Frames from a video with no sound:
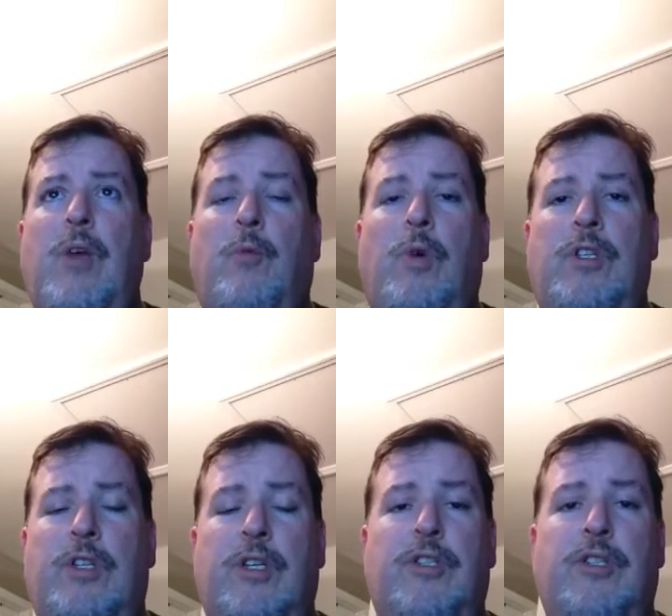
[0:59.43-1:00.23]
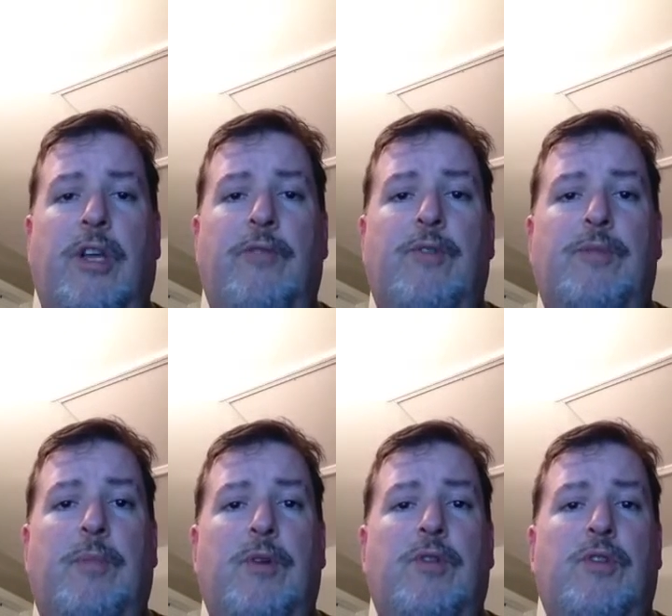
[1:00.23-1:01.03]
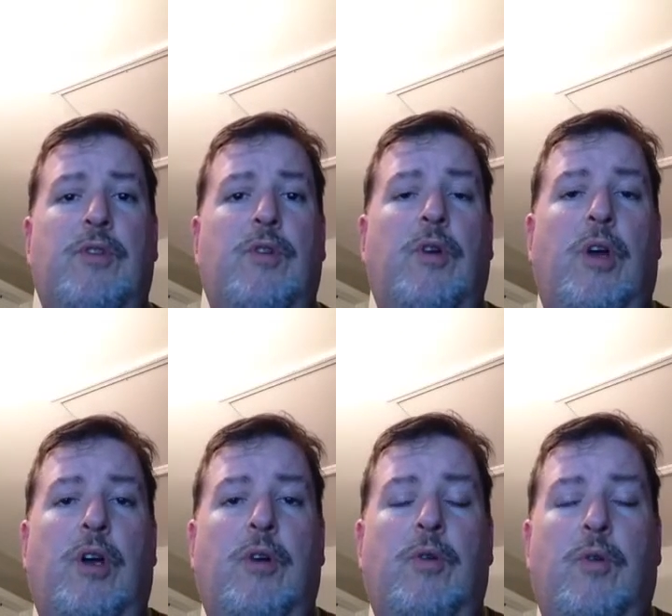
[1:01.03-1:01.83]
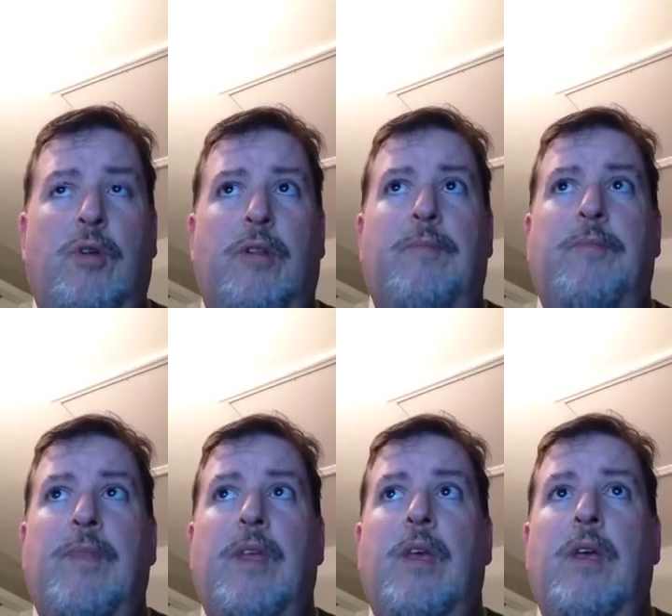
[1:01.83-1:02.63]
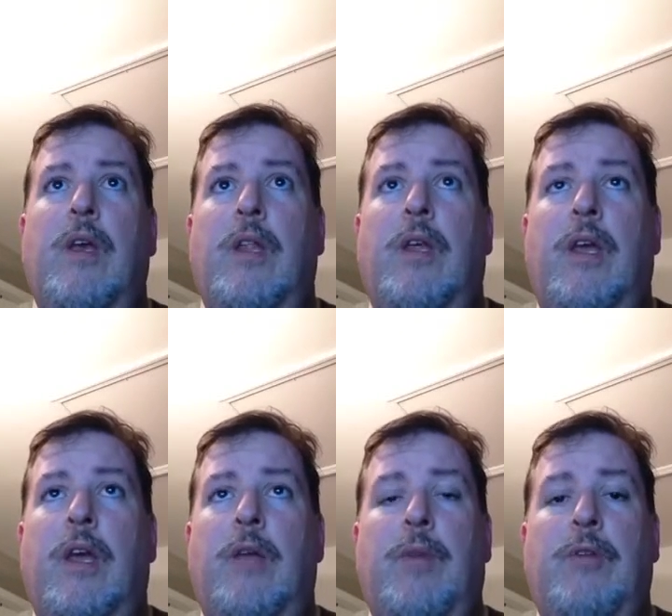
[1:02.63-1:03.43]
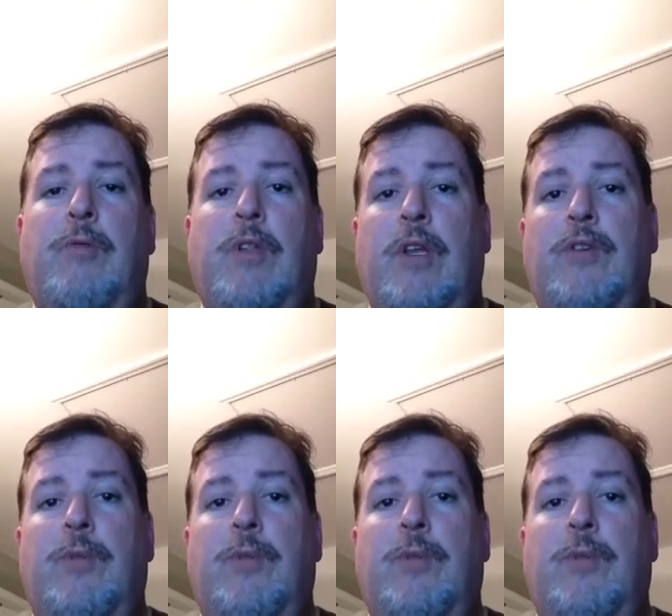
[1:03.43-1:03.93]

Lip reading: One such slave was Moses Gordon. Now, he had been released